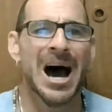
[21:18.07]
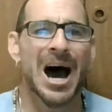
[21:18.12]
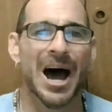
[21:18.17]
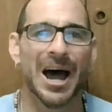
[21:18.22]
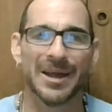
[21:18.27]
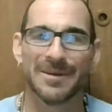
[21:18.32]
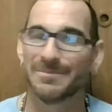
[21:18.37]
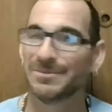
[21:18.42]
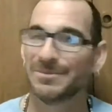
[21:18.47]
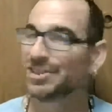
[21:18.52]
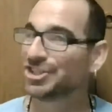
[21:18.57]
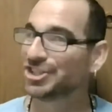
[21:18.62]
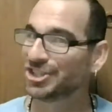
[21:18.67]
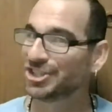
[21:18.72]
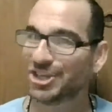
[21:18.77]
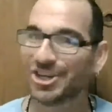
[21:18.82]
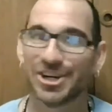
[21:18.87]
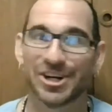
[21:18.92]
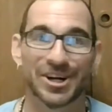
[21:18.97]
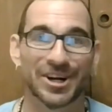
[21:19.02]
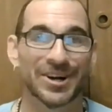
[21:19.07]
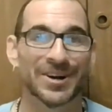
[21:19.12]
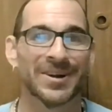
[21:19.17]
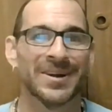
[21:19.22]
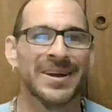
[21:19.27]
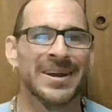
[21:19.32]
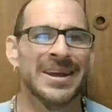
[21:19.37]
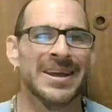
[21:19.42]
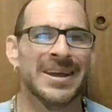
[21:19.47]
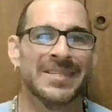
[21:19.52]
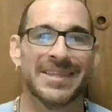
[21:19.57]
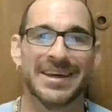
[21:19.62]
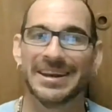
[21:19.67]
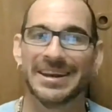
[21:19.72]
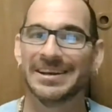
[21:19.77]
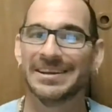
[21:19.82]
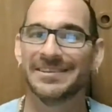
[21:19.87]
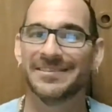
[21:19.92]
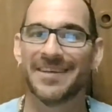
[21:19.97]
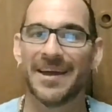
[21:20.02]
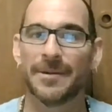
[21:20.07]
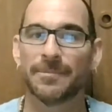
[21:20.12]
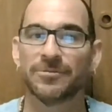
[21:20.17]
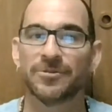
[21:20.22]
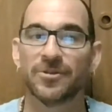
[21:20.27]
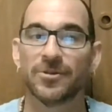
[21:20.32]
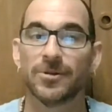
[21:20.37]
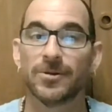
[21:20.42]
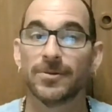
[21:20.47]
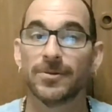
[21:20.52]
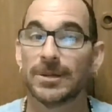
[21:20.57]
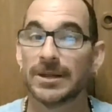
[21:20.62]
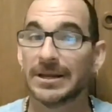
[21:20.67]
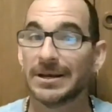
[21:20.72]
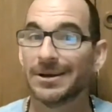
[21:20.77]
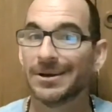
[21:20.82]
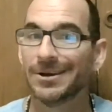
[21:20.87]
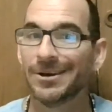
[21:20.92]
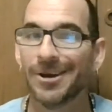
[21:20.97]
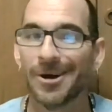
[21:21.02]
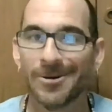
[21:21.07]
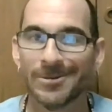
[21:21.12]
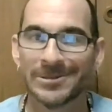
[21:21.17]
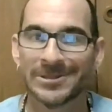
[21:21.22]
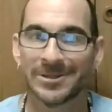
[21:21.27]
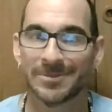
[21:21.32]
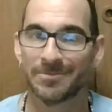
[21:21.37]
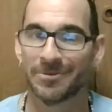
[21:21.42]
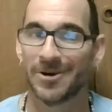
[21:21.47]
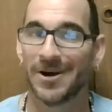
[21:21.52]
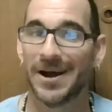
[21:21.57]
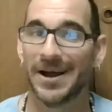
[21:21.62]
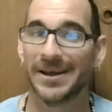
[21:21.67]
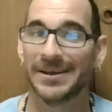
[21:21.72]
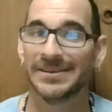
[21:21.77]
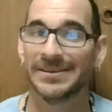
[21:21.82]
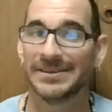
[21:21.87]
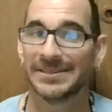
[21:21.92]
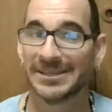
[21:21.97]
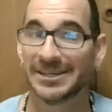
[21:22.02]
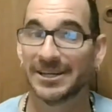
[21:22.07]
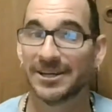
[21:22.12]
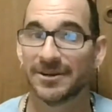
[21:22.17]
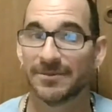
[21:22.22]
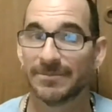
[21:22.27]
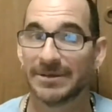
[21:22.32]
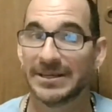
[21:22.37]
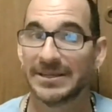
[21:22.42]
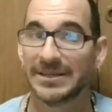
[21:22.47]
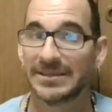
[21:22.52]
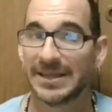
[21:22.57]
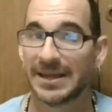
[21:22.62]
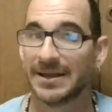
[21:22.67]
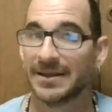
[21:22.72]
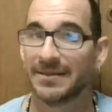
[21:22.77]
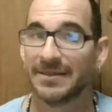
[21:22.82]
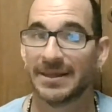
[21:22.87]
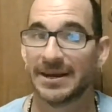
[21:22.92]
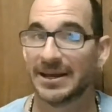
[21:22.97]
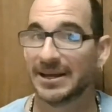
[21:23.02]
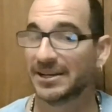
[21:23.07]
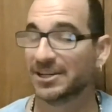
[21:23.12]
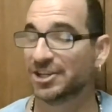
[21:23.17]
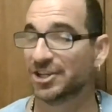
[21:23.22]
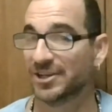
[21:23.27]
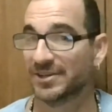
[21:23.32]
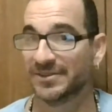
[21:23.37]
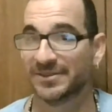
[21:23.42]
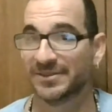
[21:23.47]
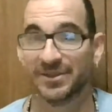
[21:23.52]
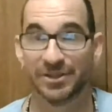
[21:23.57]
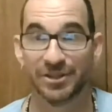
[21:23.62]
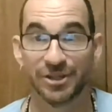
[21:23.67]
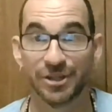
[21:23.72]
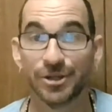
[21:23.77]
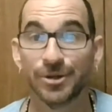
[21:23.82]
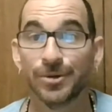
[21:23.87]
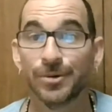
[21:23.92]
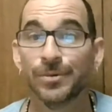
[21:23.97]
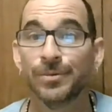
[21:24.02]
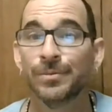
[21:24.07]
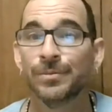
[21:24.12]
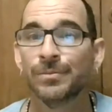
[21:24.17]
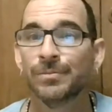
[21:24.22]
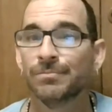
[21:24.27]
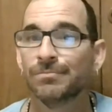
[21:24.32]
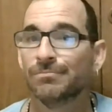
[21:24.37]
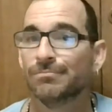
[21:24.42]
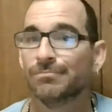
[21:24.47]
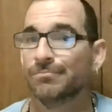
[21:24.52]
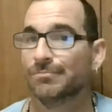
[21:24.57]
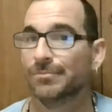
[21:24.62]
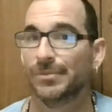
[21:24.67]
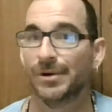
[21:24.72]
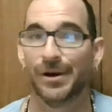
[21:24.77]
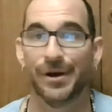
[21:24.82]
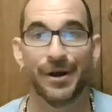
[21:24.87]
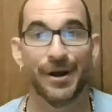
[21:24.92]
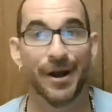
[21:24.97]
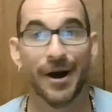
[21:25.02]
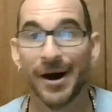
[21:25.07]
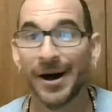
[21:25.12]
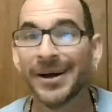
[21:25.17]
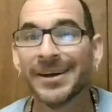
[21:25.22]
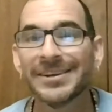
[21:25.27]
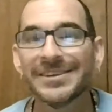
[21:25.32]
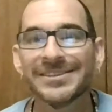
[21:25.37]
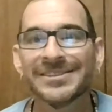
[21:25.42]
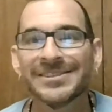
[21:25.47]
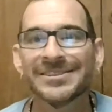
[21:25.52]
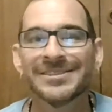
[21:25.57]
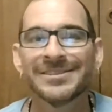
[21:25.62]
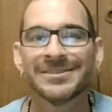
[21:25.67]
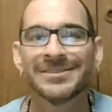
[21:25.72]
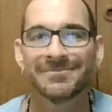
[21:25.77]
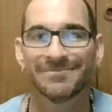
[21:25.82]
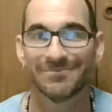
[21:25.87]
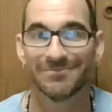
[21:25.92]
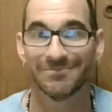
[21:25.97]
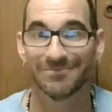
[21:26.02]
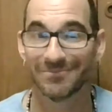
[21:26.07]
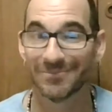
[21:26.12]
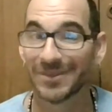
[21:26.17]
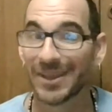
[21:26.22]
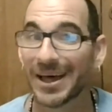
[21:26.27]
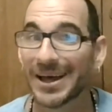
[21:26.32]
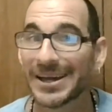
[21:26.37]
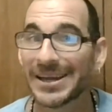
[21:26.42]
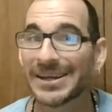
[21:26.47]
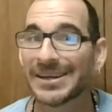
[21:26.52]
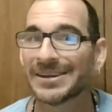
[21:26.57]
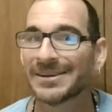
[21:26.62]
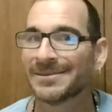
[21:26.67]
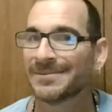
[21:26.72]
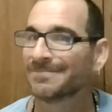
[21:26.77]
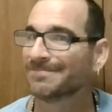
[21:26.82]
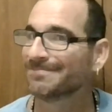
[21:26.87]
I'm sure that it is absolutely no surprise to hear me say that I just do not like